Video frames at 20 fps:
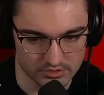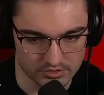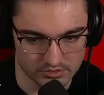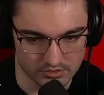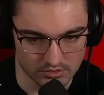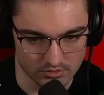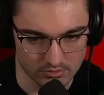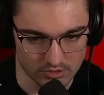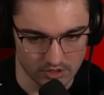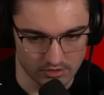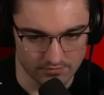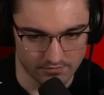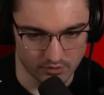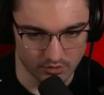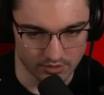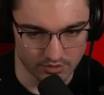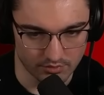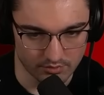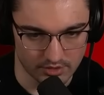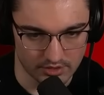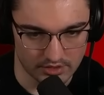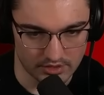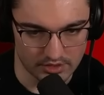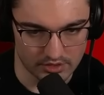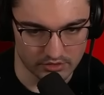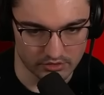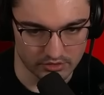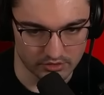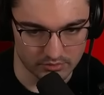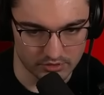this is going to be our 4th red
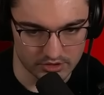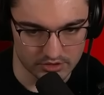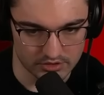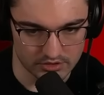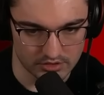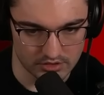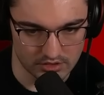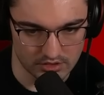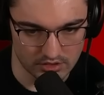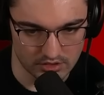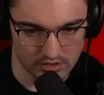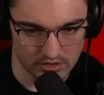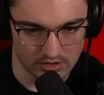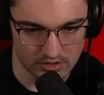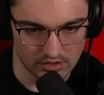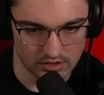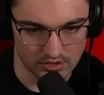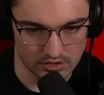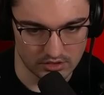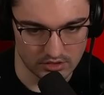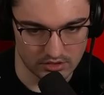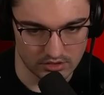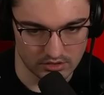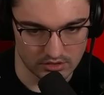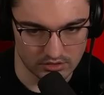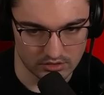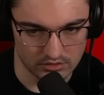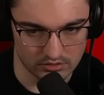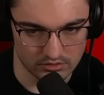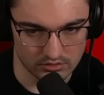letter. Then we just
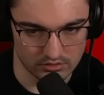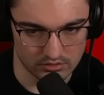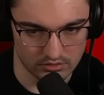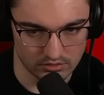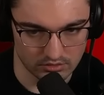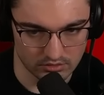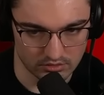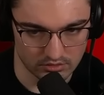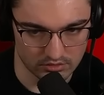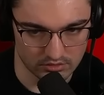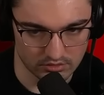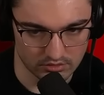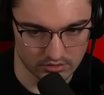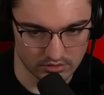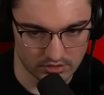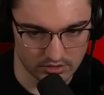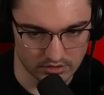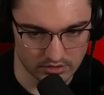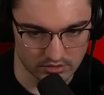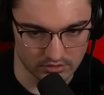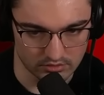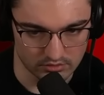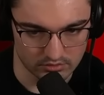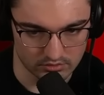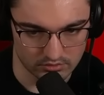need... I don't know.